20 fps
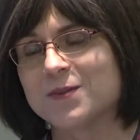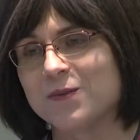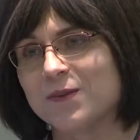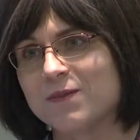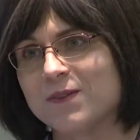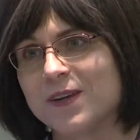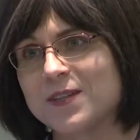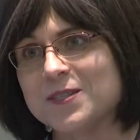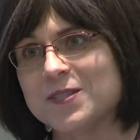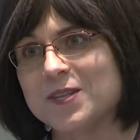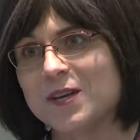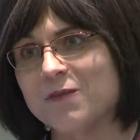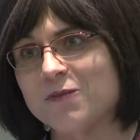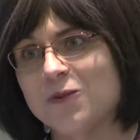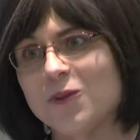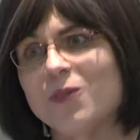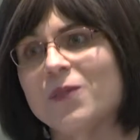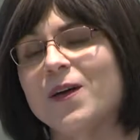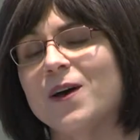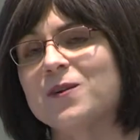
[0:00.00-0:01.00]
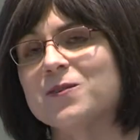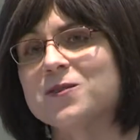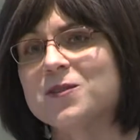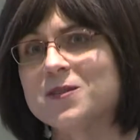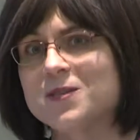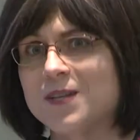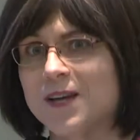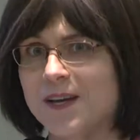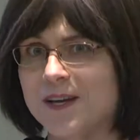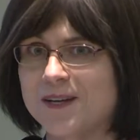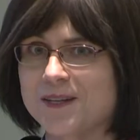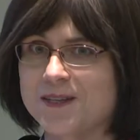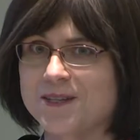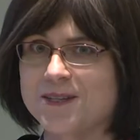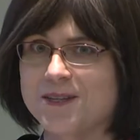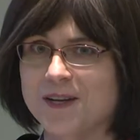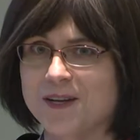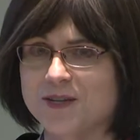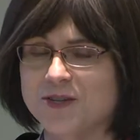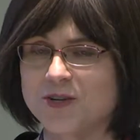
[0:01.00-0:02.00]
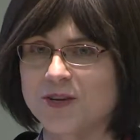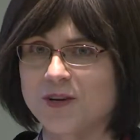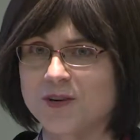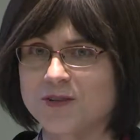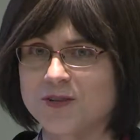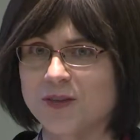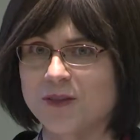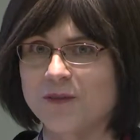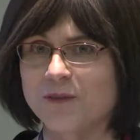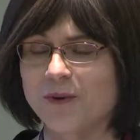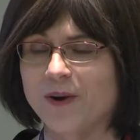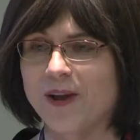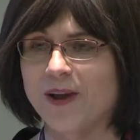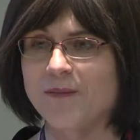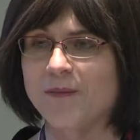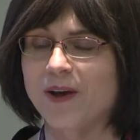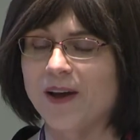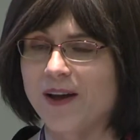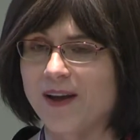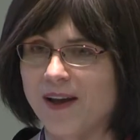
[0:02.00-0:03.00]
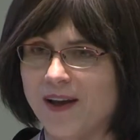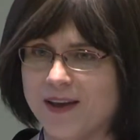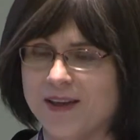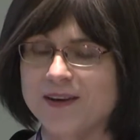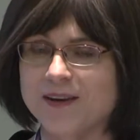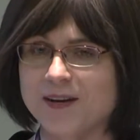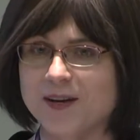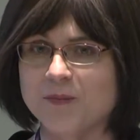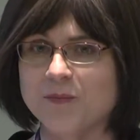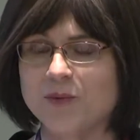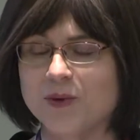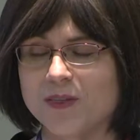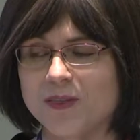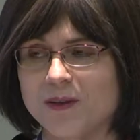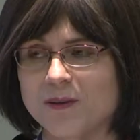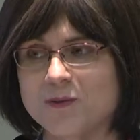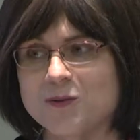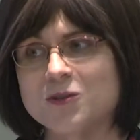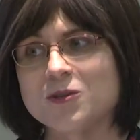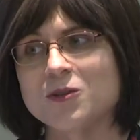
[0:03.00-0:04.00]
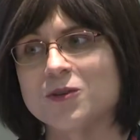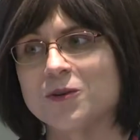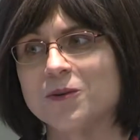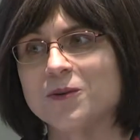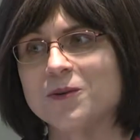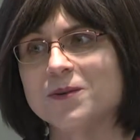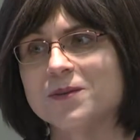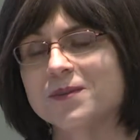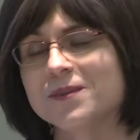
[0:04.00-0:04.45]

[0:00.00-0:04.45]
We've got several thousand scientists and engineers at 3M. I ended up with those 2.